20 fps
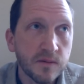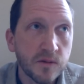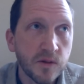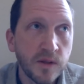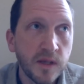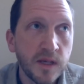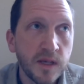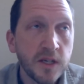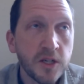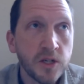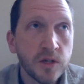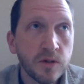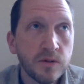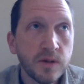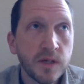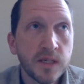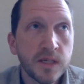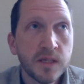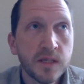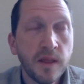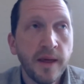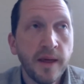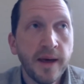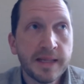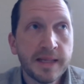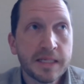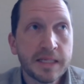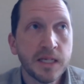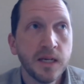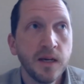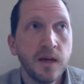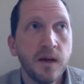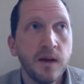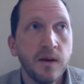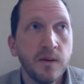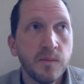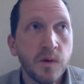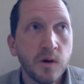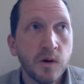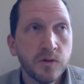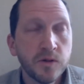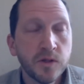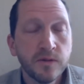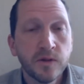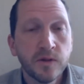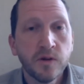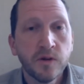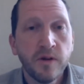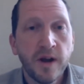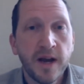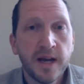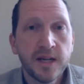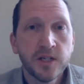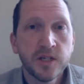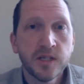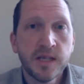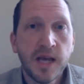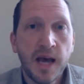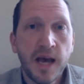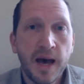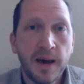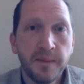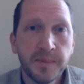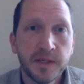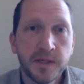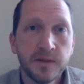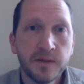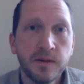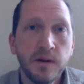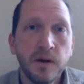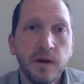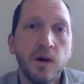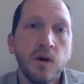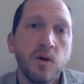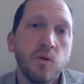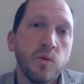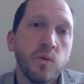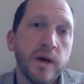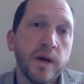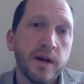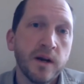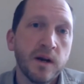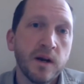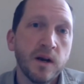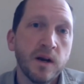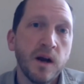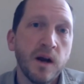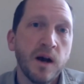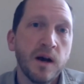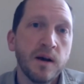issue is that most of the crashes happen where